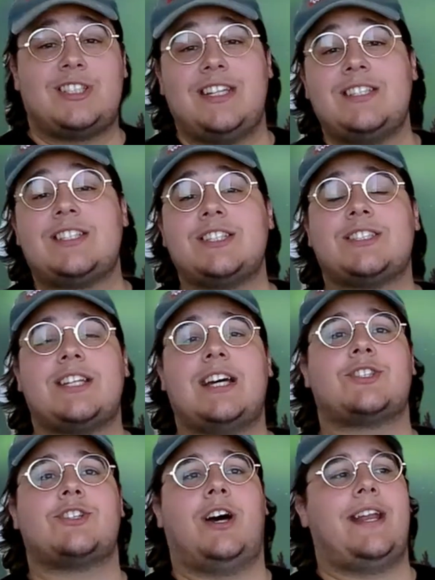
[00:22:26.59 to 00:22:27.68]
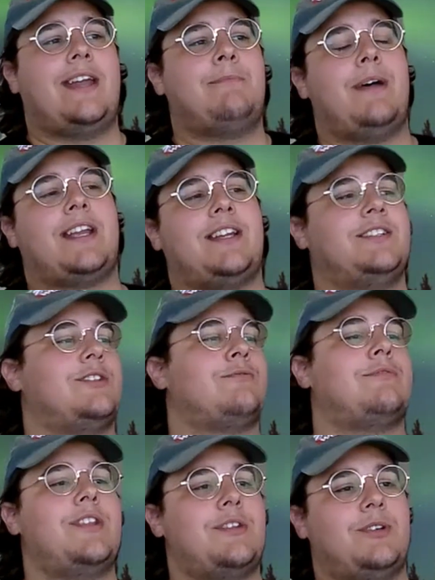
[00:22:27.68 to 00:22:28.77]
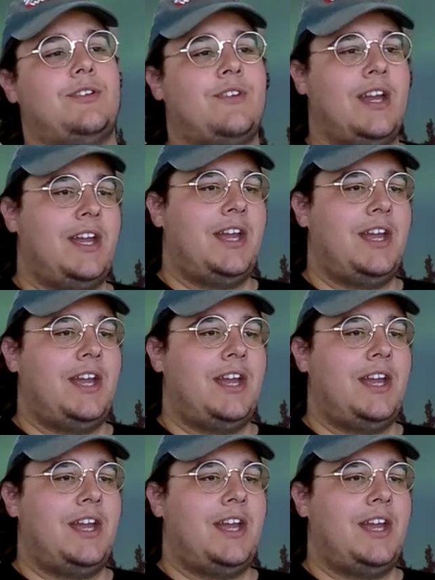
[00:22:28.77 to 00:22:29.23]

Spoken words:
is just us trying to get back into the rhythm of